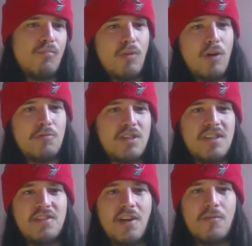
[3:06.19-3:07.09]
Whilst
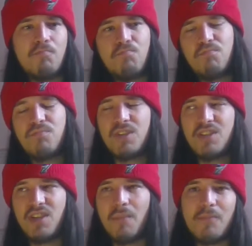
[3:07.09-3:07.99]
he showed
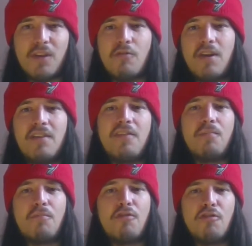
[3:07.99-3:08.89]
some degree of
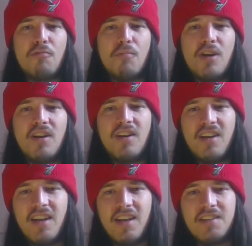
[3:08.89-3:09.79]
improvement
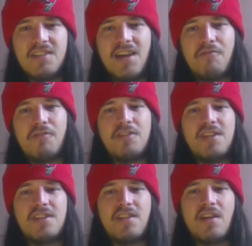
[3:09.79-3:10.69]
in San
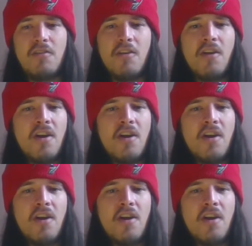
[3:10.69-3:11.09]
Francisco,